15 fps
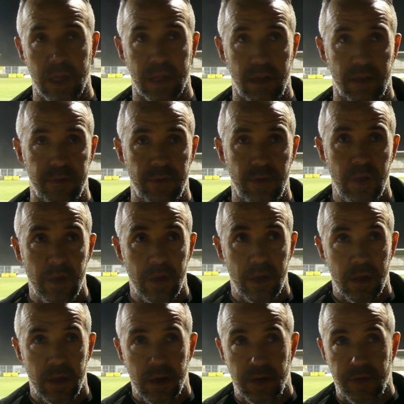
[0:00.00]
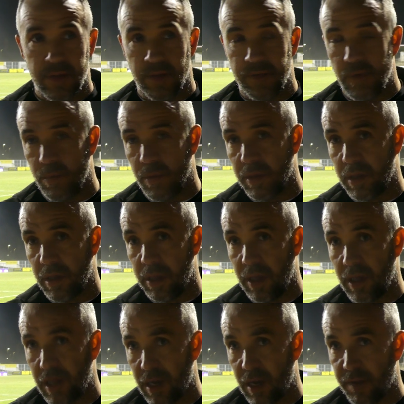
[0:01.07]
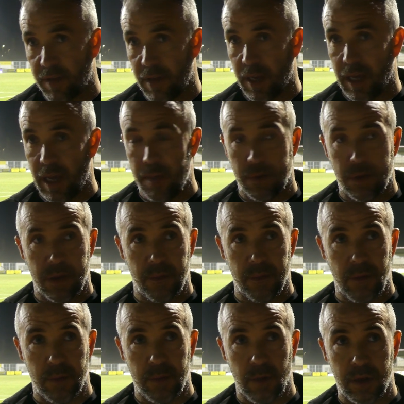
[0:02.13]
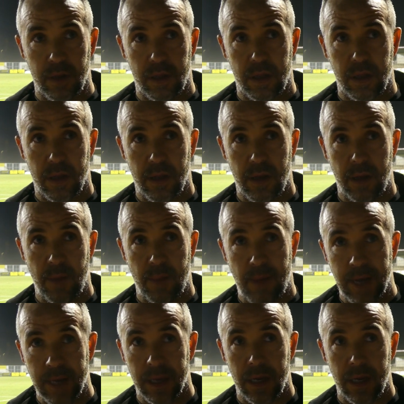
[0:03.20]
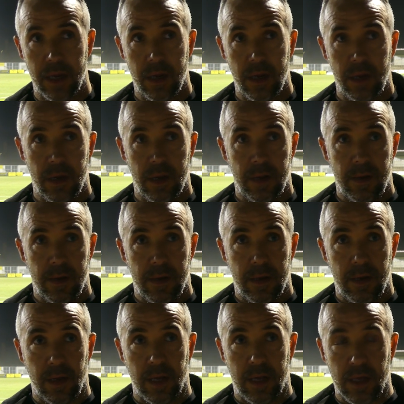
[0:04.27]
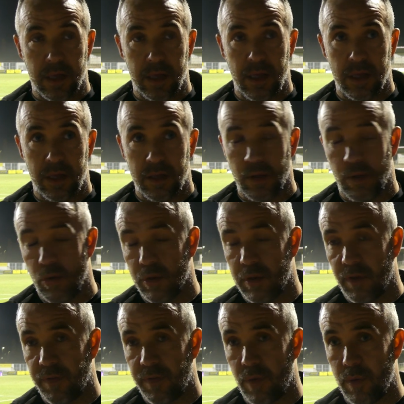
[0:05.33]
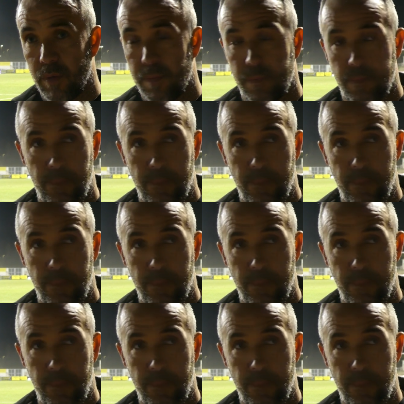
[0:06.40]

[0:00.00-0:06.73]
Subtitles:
Listen, I've had a few words to say there after the game, because I'm gutted, I'm angry, and like I say, this is the lowest I've felt.